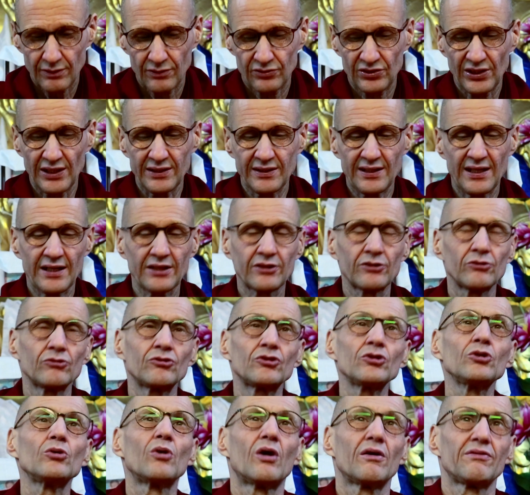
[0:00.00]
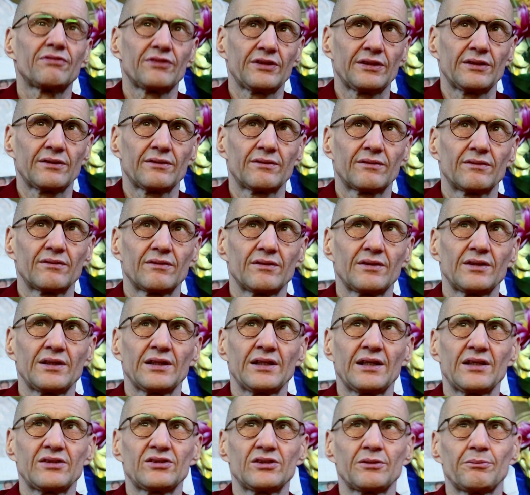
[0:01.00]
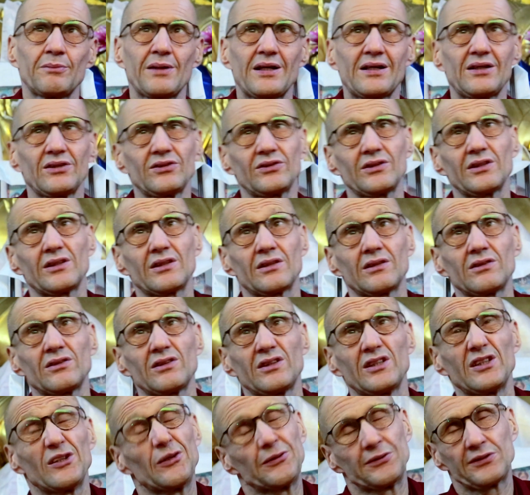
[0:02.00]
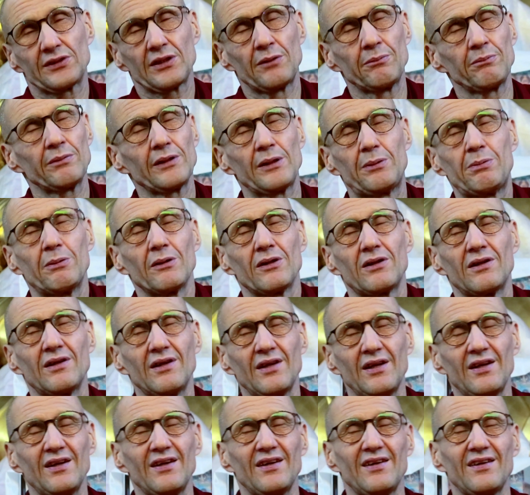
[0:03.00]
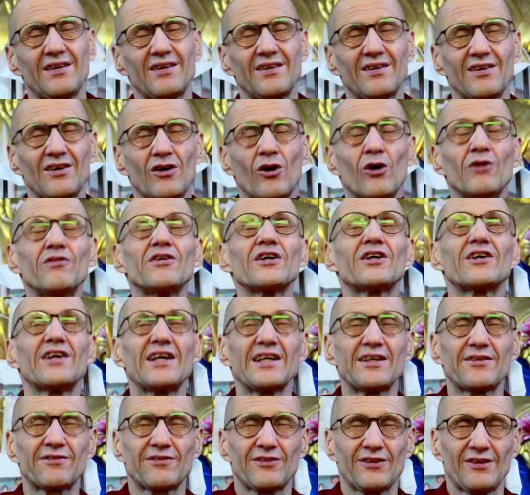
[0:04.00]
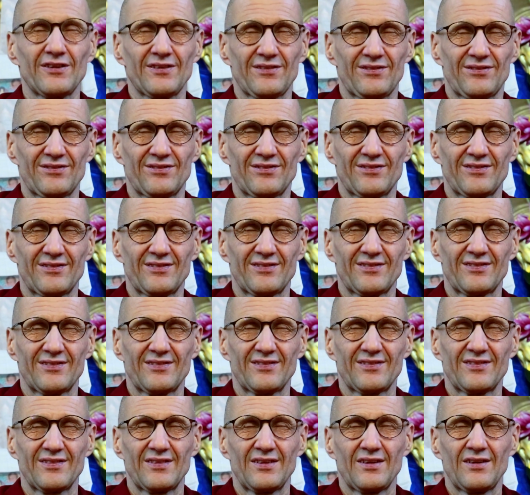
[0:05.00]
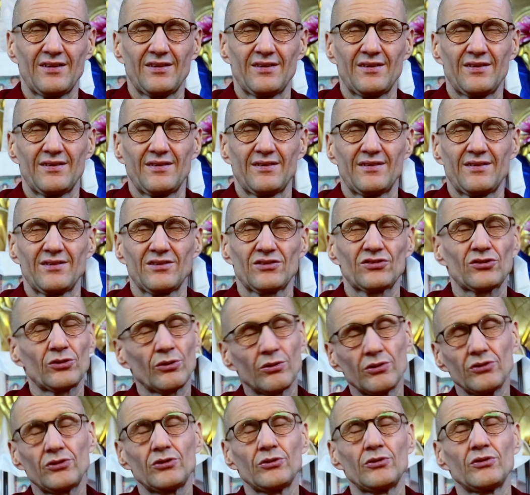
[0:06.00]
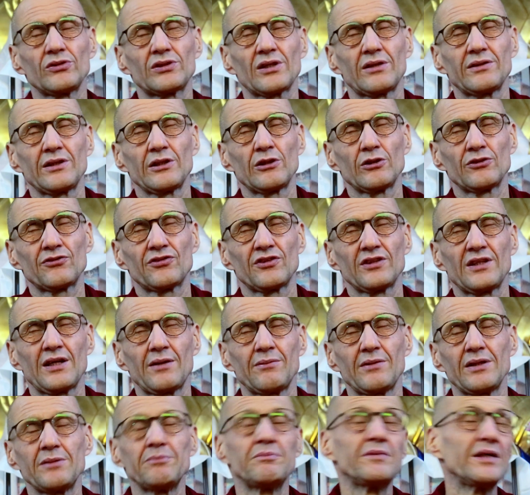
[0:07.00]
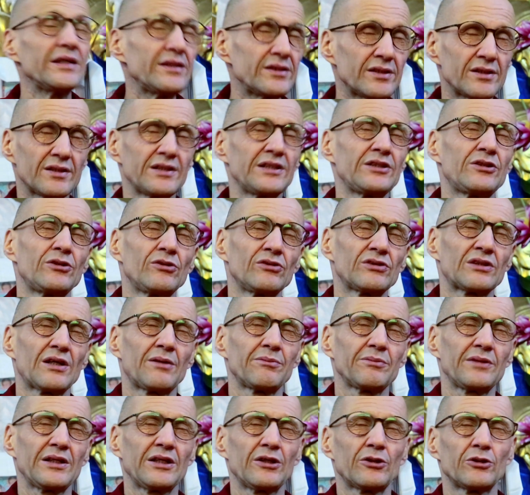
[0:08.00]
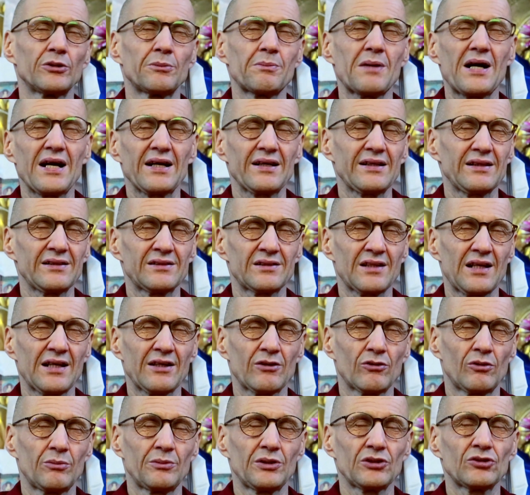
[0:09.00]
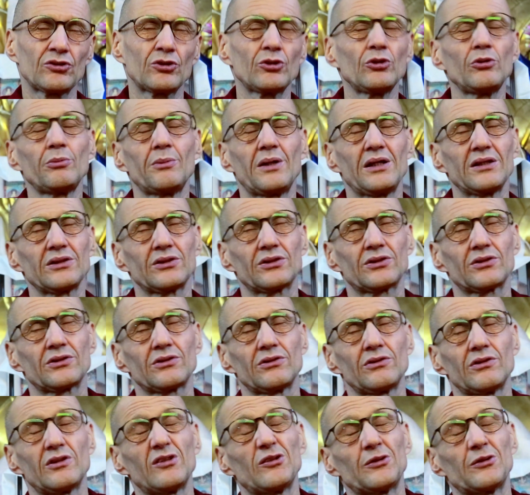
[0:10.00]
say thank you too often. And it gets embarrassing, isn't it? Some people over-grateful. As soon as you do something good for them, they immediately do something good back. It's like almost too much, you